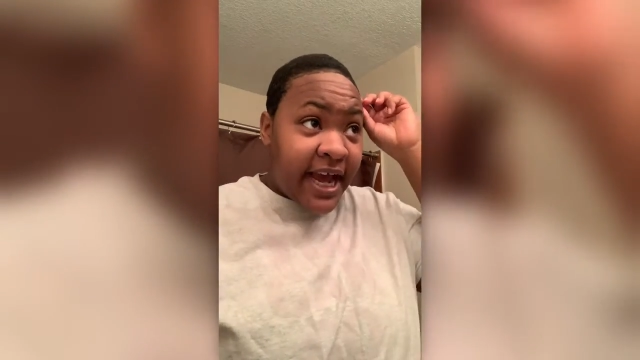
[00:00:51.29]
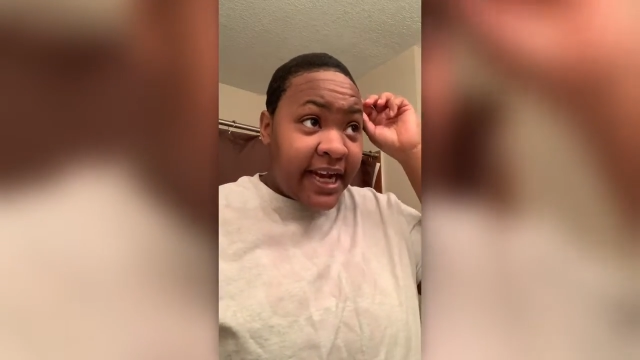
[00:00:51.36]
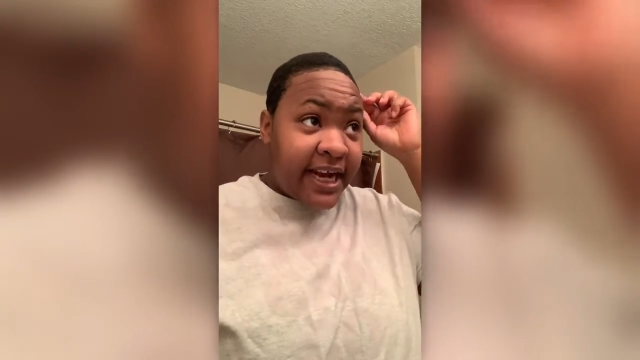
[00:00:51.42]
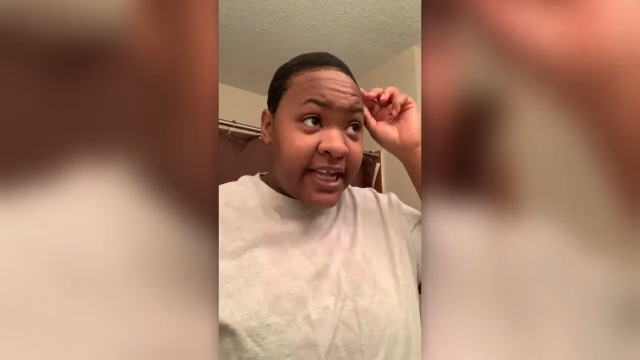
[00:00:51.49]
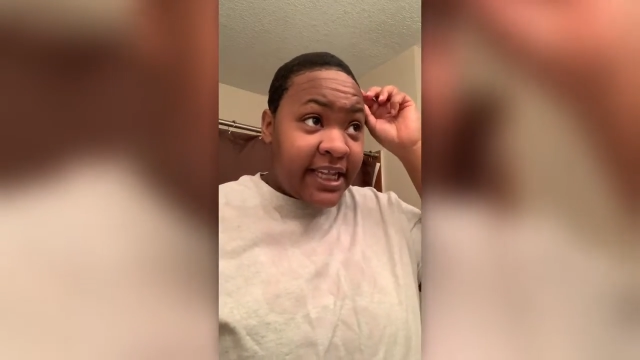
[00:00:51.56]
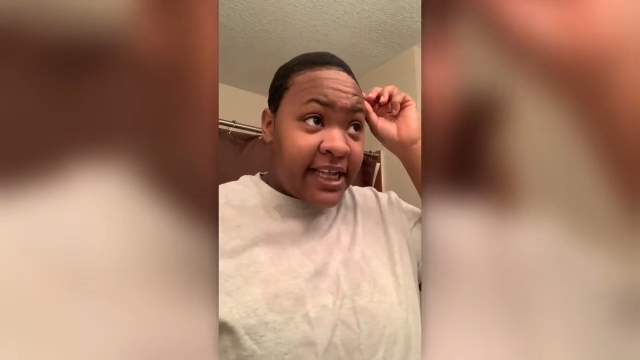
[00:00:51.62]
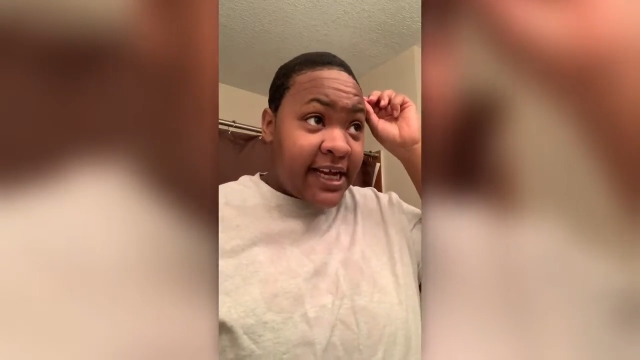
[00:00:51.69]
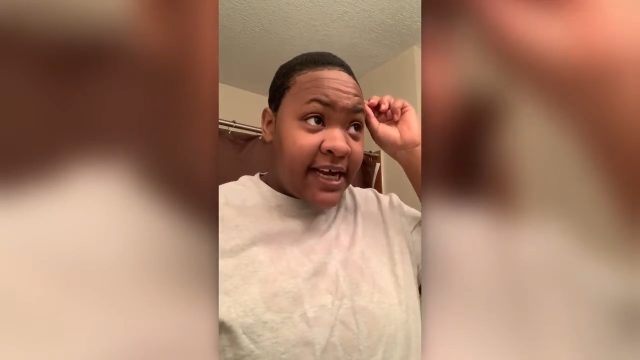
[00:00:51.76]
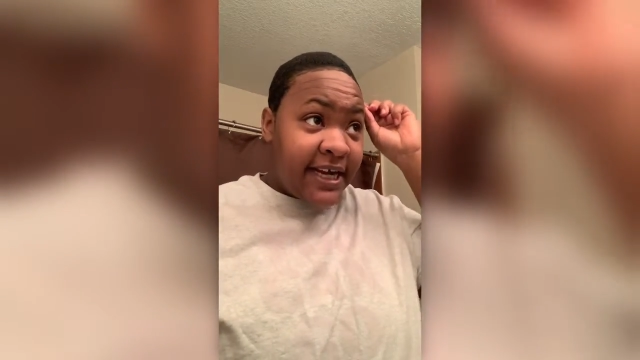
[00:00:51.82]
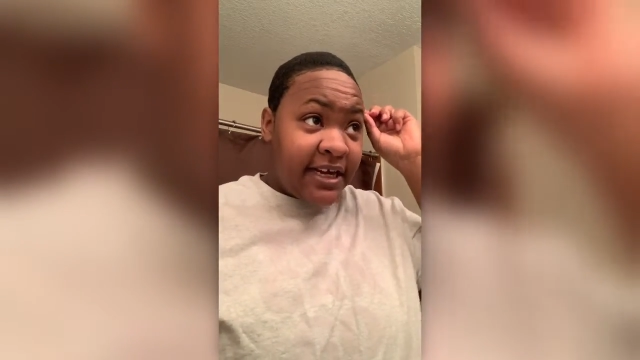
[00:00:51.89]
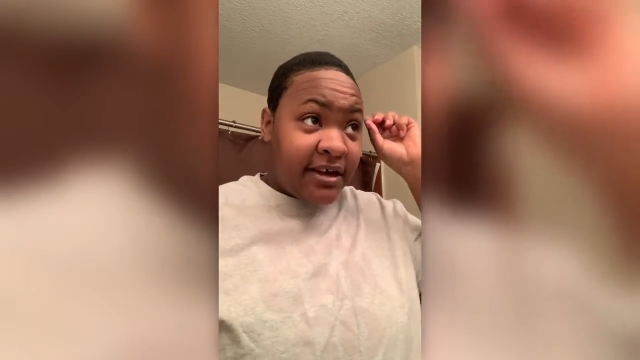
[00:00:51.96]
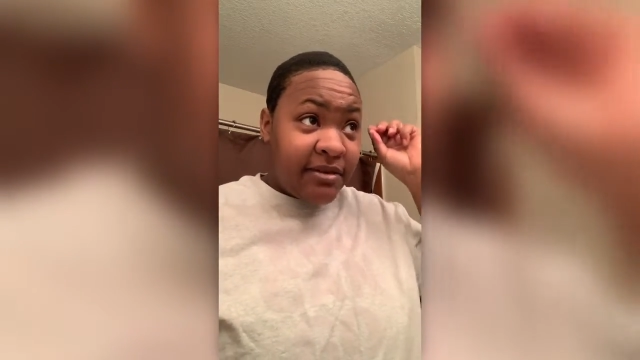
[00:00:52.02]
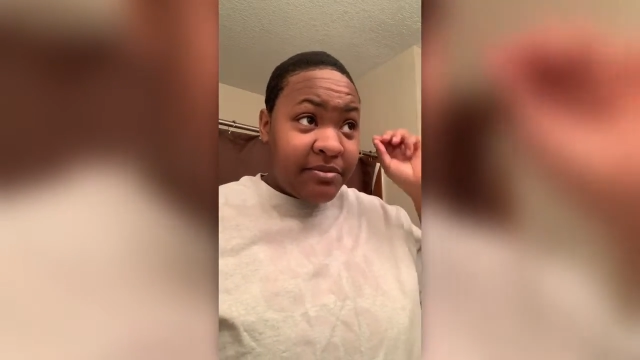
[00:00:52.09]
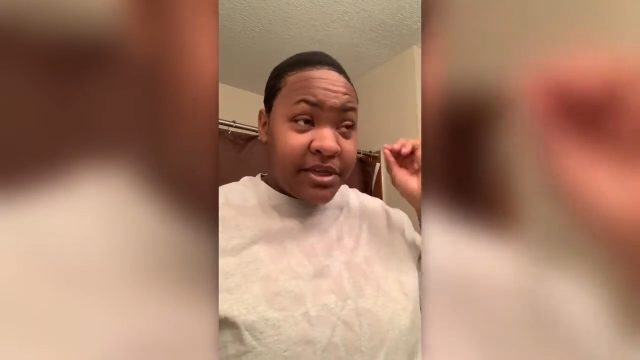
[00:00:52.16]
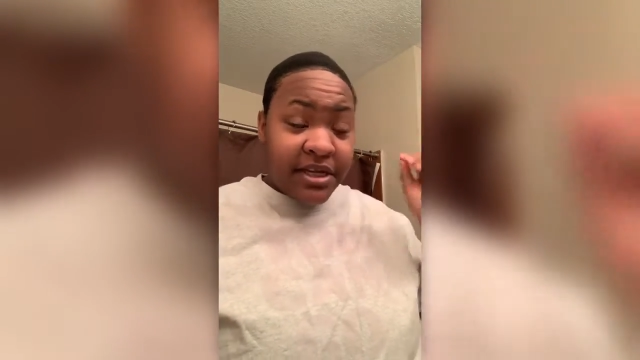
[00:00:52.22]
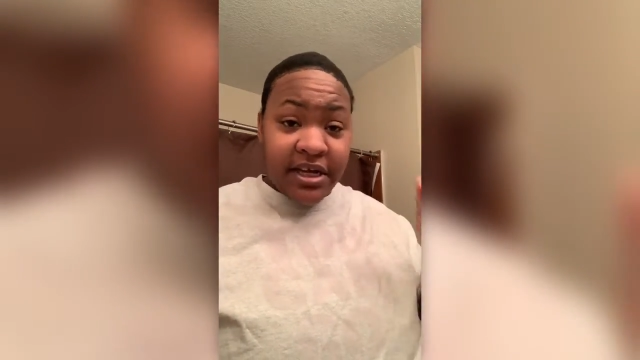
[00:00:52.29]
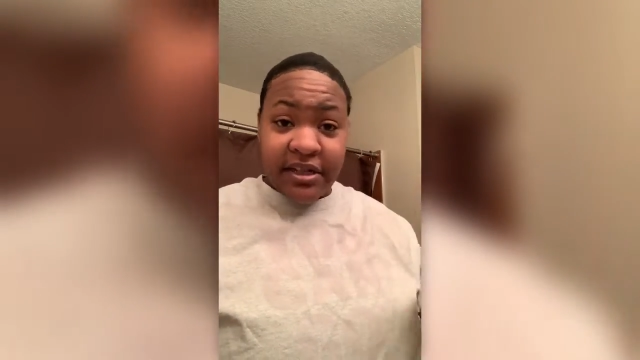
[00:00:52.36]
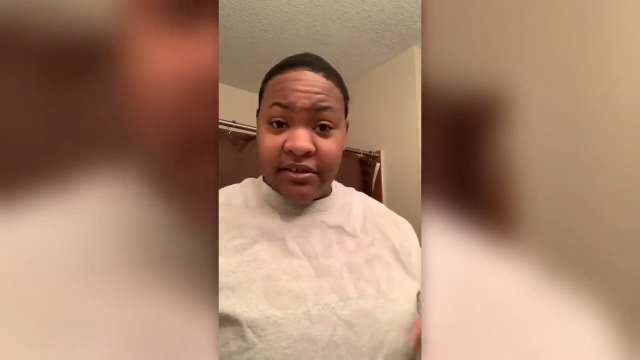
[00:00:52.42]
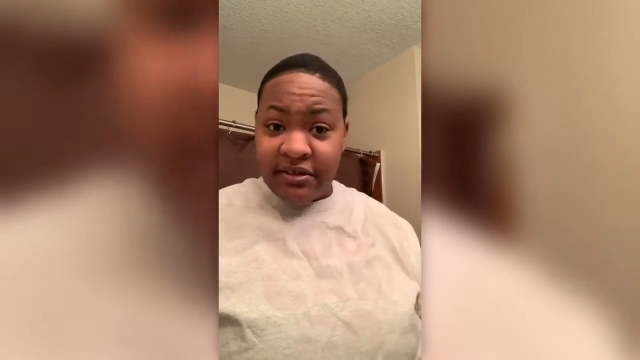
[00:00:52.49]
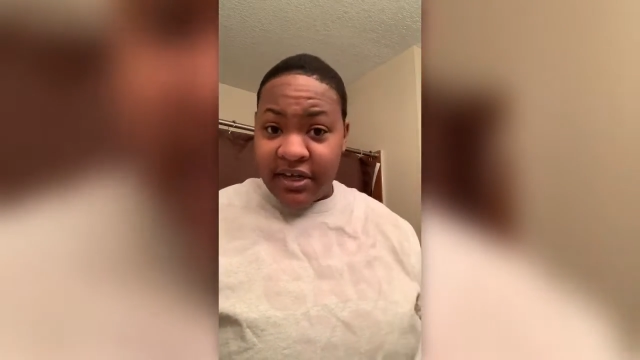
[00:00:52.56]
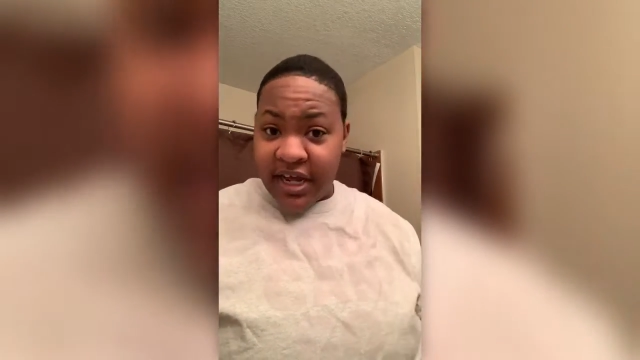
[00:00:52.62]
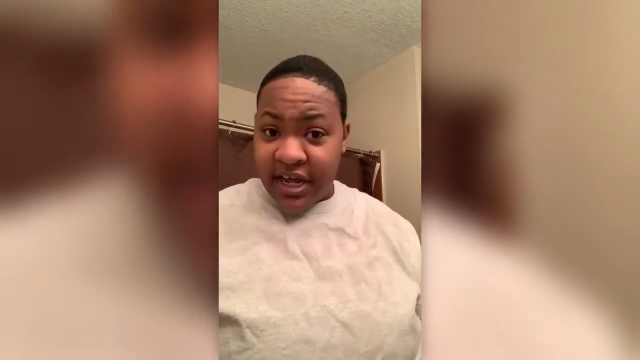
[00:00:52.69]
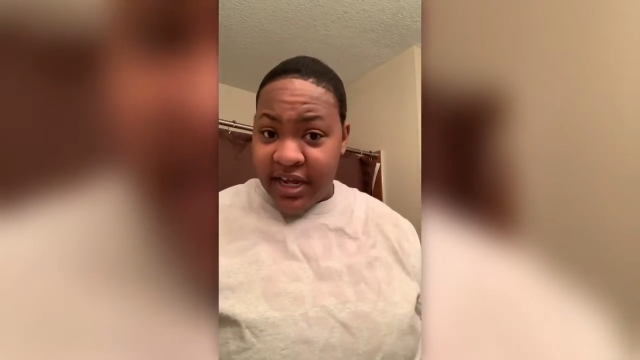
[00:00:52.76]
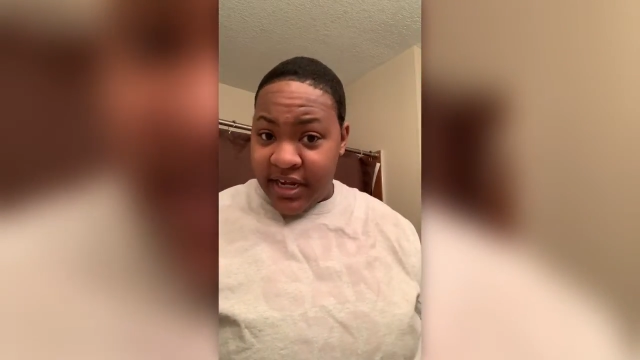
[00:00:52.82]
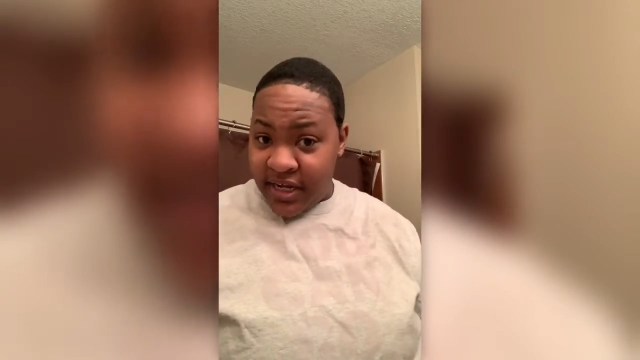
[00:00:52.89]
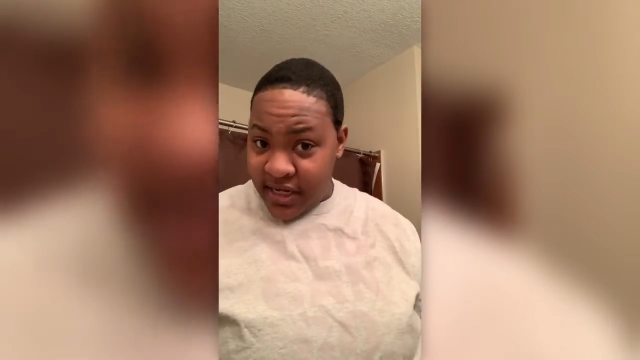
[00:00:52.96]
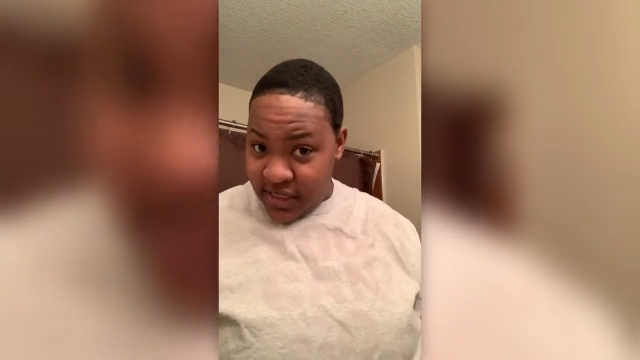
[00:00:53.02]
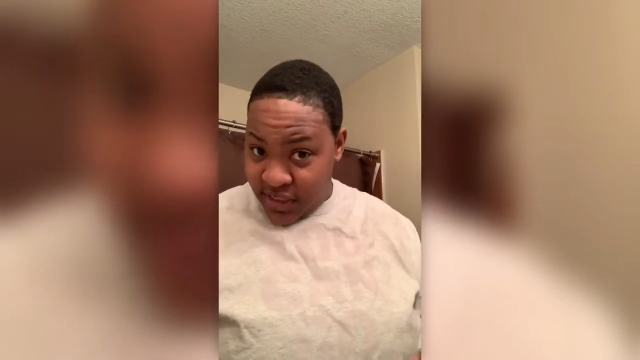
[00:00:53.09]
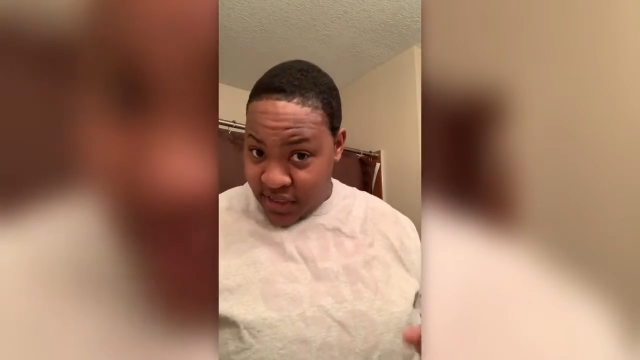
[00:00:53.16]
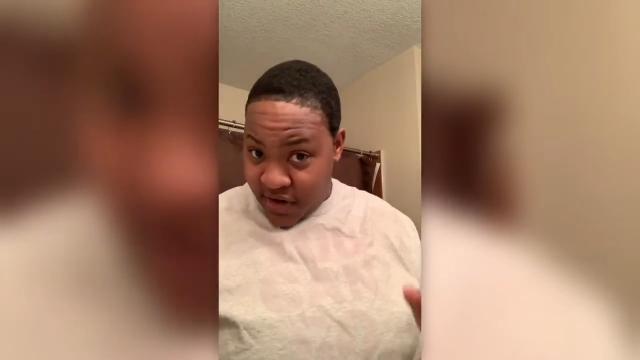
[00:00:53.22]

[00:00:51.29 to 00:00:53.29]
got a lineup the other day.